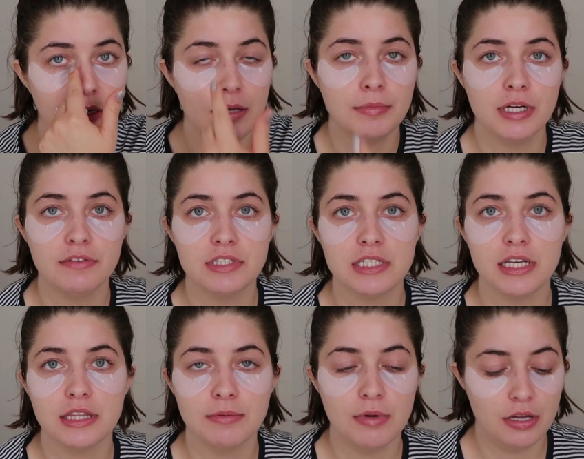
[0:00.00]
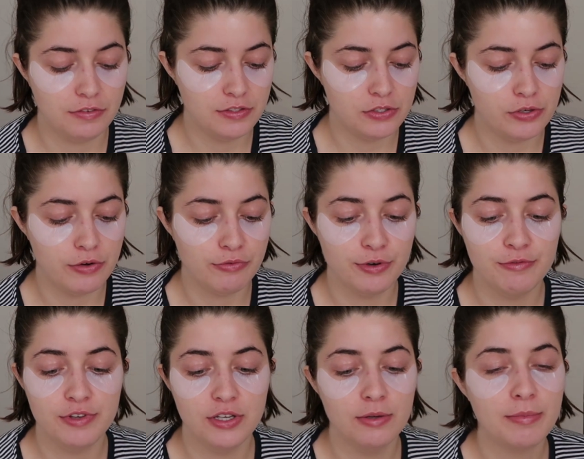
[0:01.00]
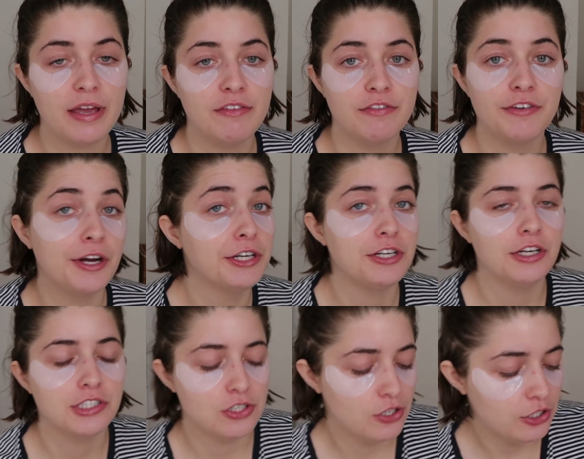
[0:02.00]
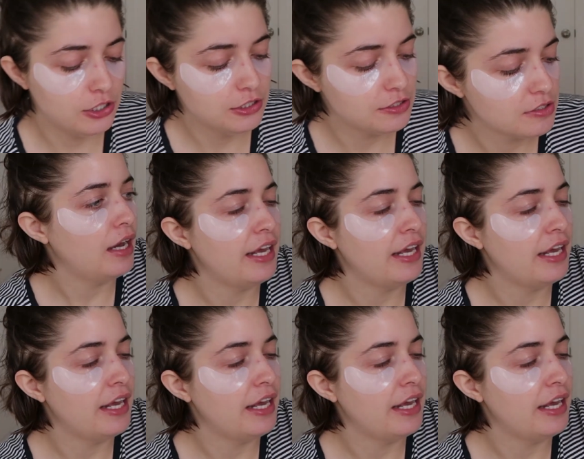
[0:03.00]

I'm gonna have to take them off soon and reveal my very dark circles.